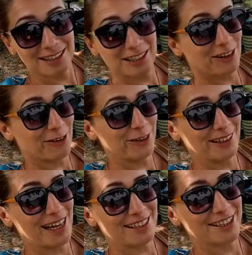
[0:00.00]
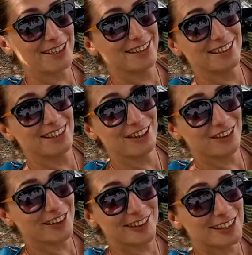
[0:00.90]
iced coffee that's
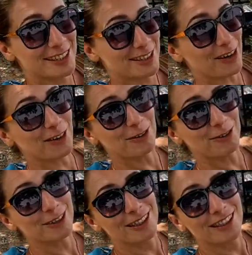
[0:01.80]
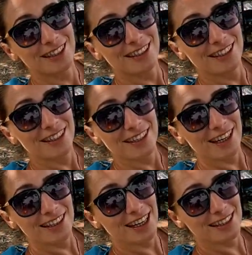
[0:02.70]
not gonna dissolve in